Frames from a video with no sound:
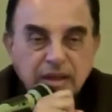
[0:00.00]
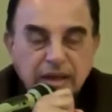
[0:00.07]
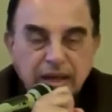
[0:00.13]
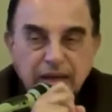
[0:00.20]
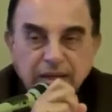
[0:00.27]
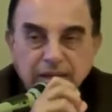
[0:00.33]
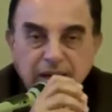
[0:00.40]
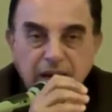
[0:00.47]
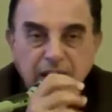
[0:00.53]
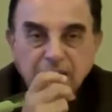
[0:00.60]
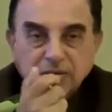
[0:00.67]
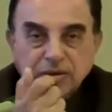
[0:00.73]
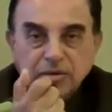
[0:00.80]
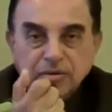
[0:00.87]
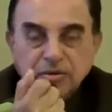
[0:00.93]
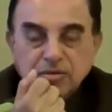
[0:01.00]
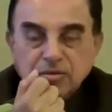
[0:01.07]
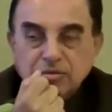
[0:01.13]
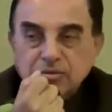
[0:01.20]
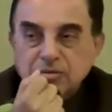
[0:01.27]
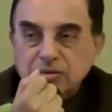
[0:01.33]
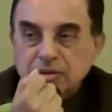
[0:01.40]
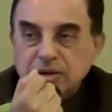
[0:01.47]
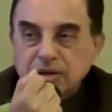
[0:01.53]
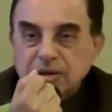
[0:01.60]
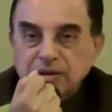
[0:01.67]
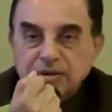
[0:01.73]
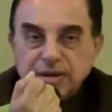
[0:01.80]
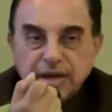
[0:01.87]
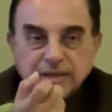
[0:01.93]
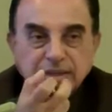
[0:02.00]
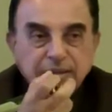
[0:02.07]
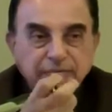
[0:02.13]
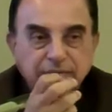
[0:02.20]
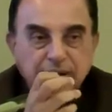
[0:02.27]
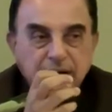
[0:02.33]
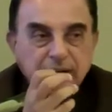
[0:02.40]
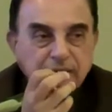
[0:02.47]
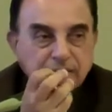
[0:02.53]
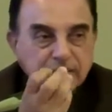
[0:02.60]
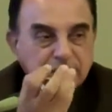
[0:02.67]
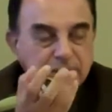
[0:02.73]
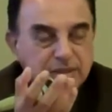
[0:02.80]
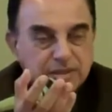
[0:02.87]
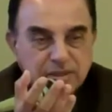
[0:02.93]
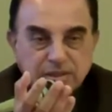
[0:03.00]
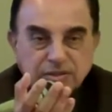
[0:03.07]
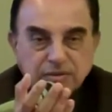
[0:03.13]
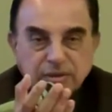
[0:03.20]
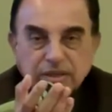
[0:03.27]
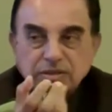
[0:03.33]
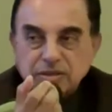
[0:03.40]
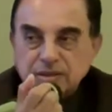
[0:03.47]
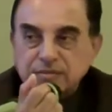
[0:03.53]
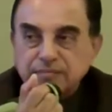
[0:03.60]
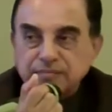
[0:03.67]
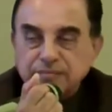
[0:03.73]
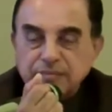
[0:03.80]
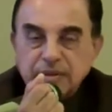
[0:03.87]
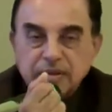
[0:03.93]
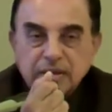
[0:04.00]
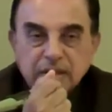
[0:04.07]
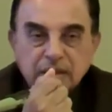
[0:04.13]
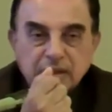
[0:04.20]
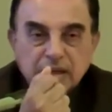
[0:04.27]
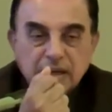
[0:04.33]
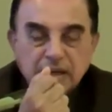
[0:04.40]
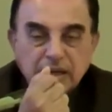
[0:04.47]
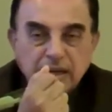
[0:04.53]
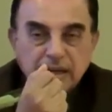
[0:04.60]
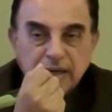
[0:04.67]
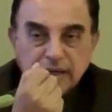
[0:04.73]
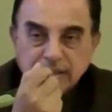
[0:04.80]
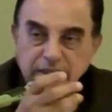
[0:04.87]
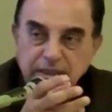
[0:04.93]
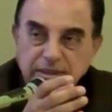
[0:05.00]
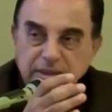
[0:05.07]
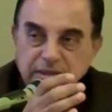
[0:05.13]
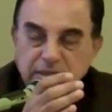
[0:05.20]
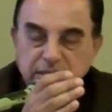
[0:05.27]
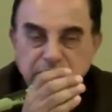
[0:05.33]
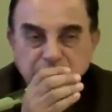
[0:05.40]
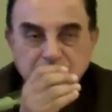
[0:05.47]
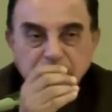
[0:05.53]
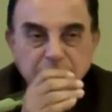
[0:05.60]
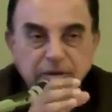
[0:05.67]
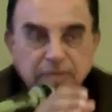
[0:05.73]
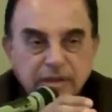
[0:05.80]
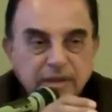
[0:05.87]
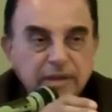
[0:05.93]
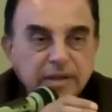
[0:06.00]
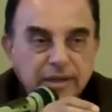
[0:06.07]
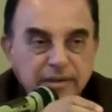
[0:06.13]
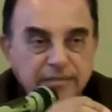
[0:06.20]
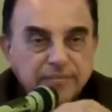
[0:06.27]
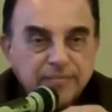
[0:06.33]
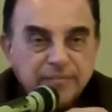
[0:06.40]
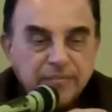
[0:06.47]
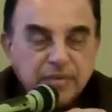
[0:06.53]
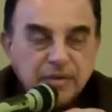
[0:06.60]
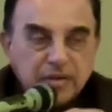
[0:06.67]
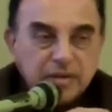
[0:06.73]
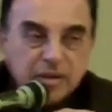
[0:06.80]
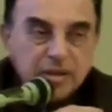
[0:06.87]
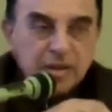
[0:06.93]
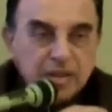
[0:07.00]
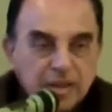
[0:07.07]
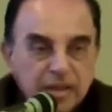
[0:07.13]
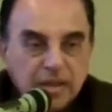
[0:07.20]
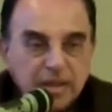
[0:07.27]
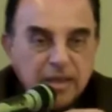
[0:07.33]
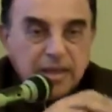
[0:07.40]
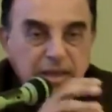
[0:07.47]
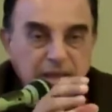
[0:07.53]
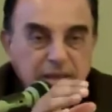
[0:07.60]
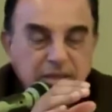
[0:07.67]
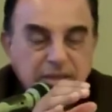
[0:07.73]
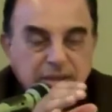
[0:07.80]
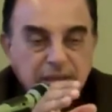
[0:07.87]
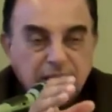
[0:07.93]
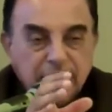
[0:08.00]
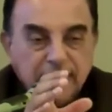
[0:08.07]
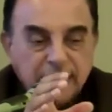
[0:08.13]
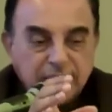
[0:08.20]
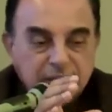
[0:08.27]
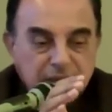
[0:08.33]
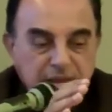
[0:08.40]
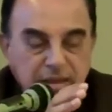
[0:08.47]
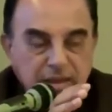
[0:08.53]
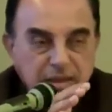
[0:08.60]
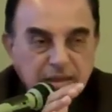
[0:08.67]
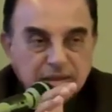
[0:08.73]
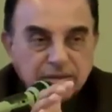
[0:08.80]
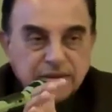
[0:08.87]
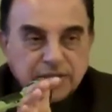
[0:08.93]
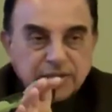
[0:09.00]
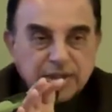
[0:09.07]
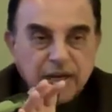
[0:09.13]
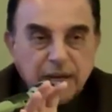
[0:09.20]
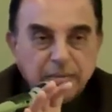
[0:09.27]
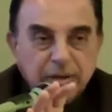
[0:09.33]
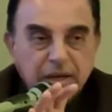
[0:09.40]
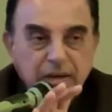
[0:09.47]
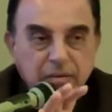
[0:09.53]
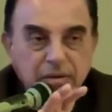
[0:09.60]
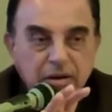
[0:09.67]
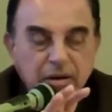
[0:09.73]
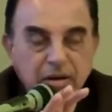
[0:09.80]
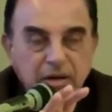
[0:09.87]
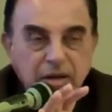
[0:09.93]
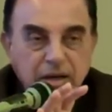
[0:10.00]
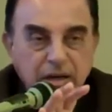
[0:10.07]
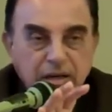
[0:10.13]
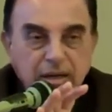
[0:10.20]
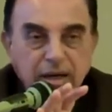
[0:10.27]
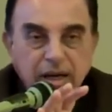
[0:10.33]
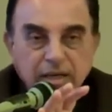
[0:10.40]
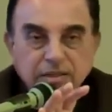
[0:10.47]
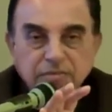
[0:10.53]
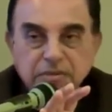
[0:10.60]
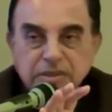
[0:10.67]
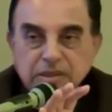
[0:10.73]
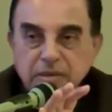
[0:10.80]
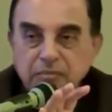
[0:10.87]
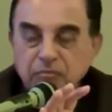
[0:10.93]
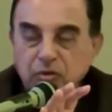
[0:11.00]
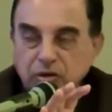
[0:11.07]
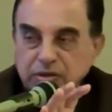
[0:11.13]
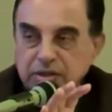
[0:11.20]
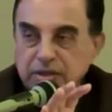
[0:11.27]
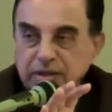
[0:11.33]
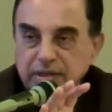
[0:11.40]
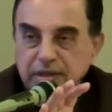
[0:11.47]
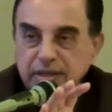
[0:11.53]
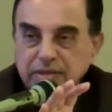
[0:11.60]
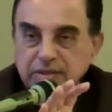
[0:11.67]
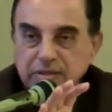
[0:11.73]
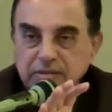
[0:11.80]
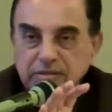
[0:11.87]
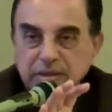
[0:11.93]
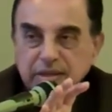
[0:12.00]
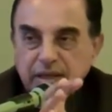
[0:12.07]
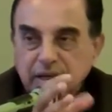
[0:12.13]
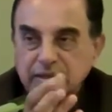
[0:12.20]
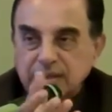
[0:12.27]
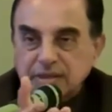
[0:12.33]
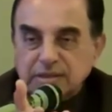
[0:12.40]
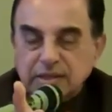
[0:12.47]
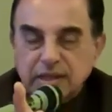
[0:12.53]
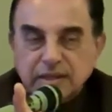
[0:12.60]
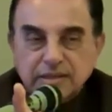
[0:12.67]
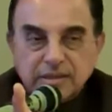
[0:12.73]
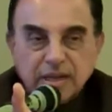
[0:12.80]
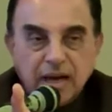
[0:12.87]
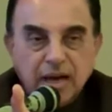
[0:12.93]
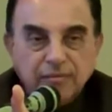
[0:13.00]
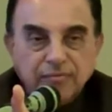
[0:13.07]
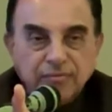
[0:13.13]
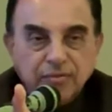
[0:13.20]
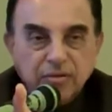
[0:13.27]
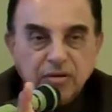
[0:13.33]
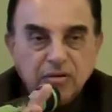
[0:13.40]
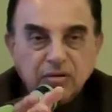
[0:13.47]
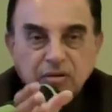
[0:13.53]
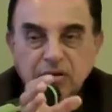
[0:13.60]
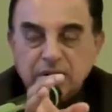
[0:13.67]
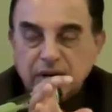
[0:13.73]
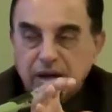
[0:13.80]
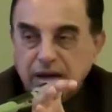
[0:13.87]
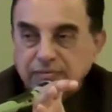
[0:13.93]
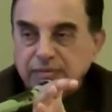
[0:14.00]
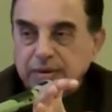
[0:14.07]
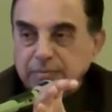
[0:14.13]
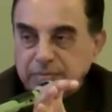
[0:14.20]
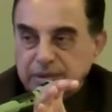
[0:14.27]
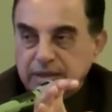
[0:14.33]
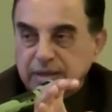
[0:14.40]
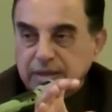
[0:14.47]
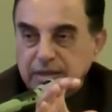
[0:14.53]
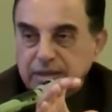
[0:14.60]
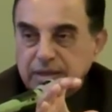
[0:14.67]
and how do you rectify this situation? Any discussion about India is like describing a glass with some water in it. You can either say it's half full or half empty.